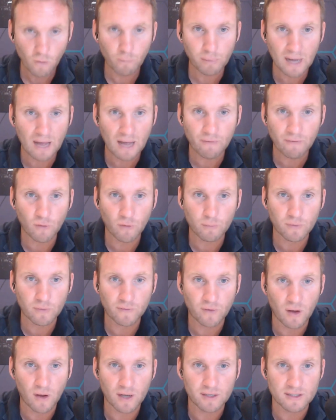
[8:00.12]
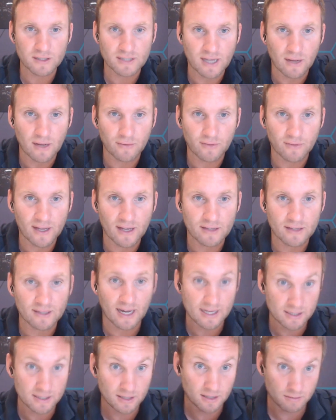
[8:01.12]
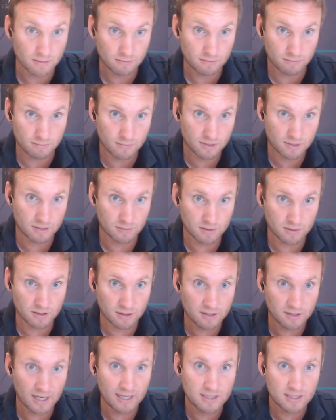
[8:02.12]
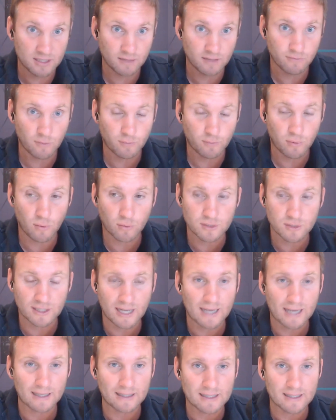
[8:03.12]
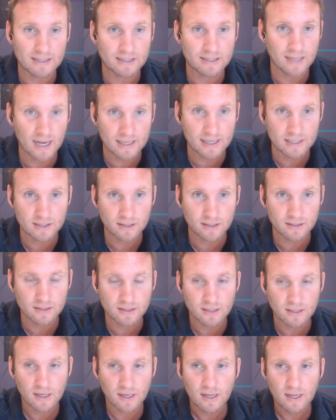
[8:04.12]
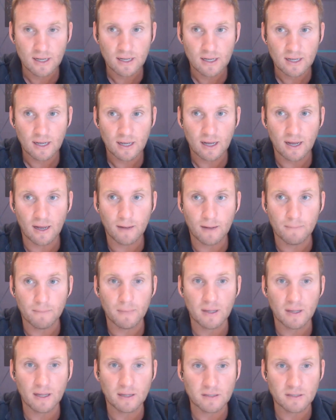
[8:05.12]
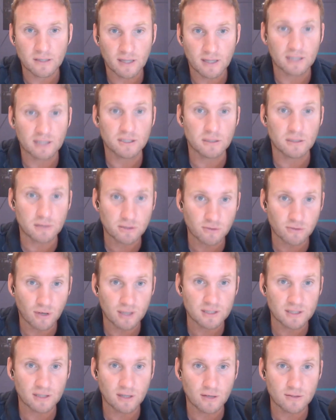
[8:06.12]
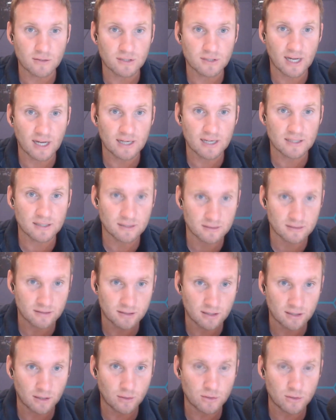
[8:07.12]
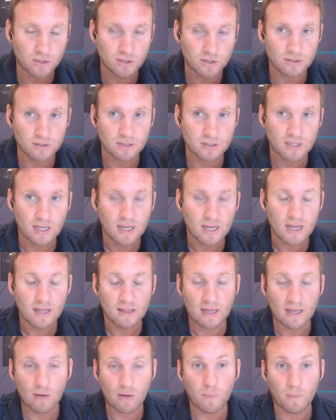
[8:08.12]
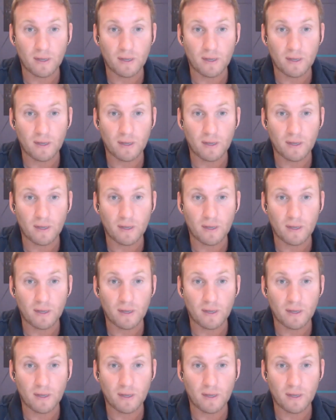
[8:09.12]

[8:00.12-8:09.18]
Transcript: platform providers out there, data reporting analysts and editors. So they can subscribe to those data solutions. They